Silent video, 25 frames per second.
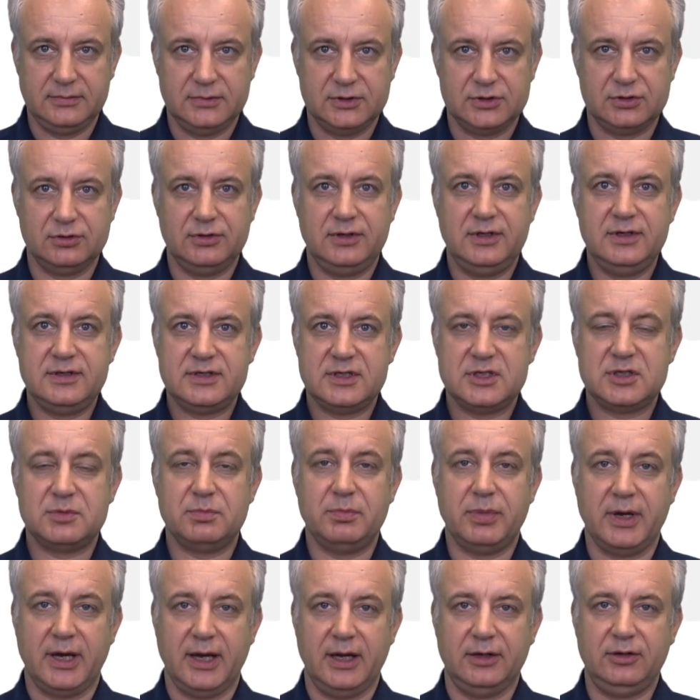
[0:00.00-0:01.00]
So this is
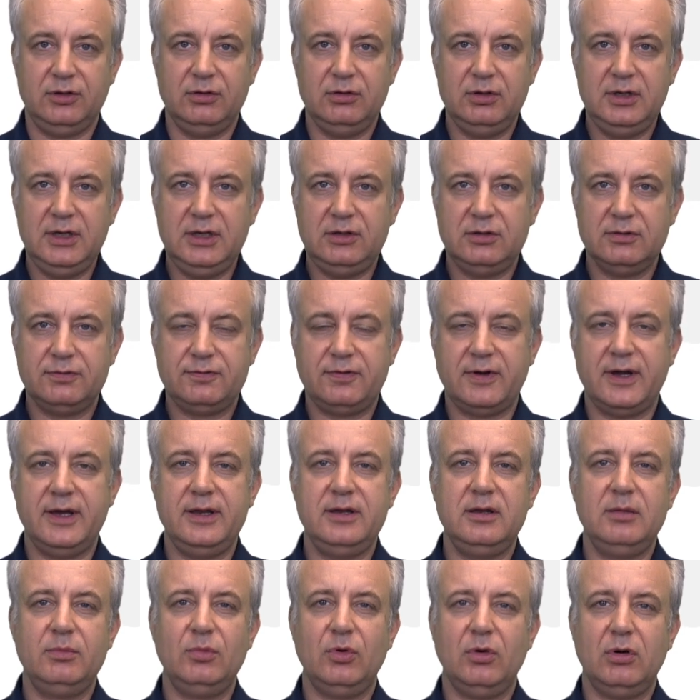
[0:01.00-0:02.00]
bad. You need to
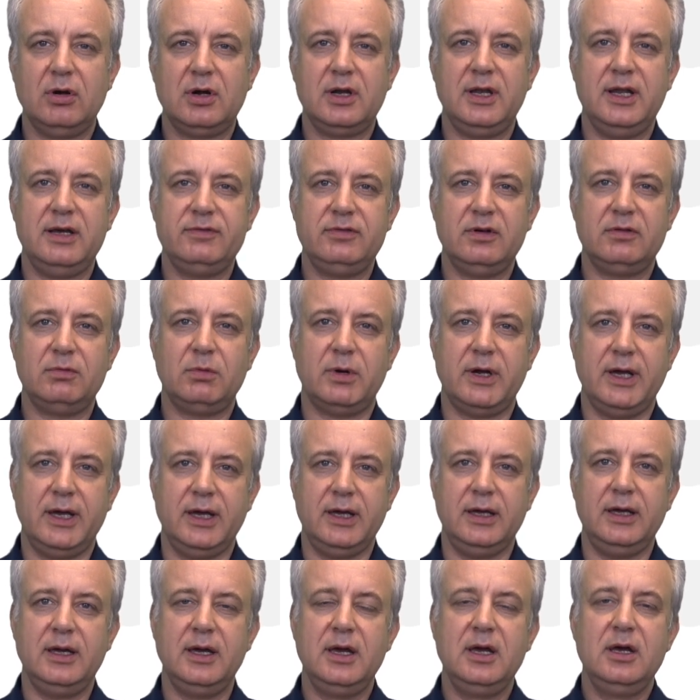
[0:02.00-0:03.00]
find a more clever
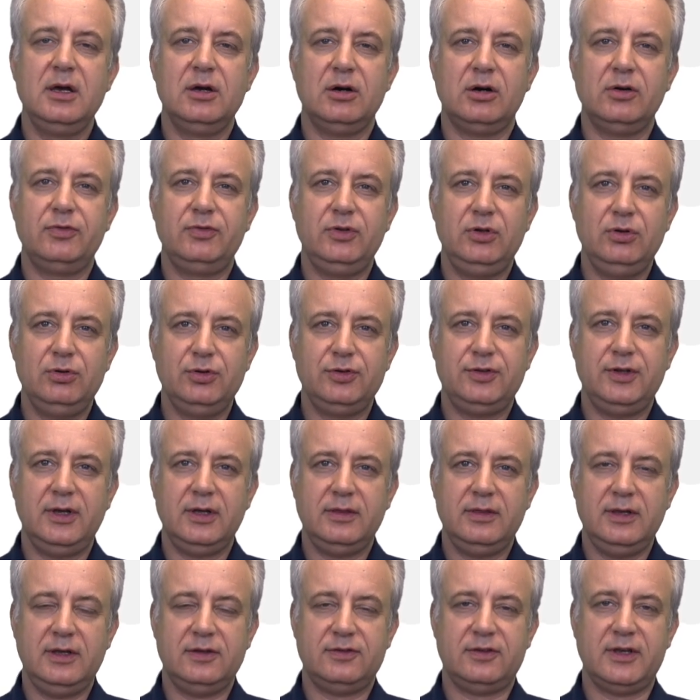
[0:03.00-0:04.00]
way of
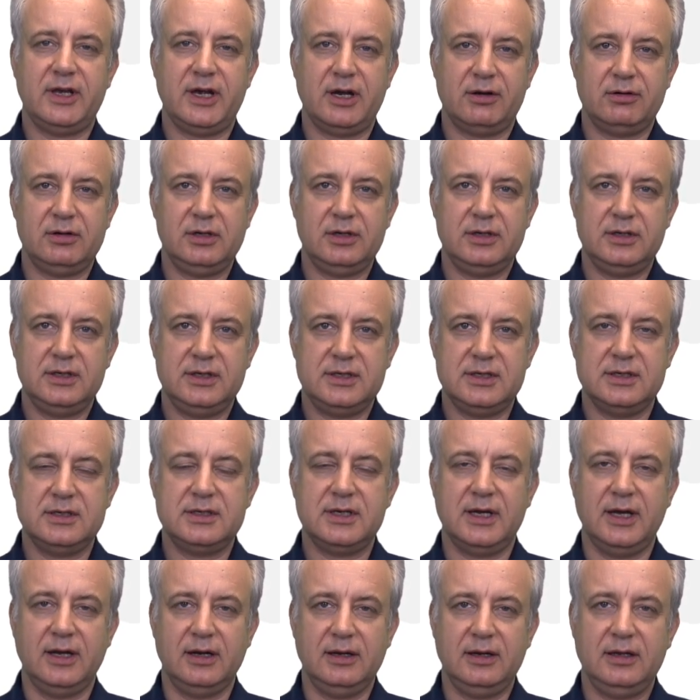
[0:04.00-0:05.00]
using these heralded
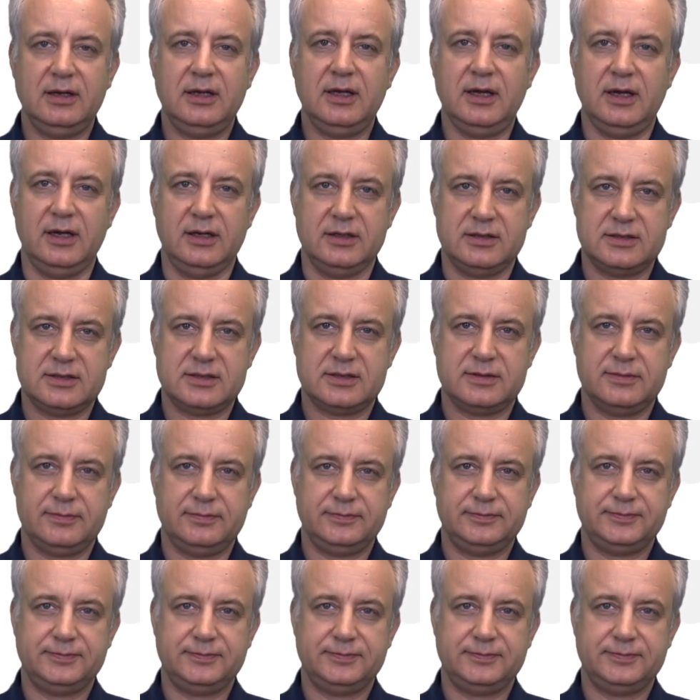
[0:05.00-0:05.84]
entangling gates.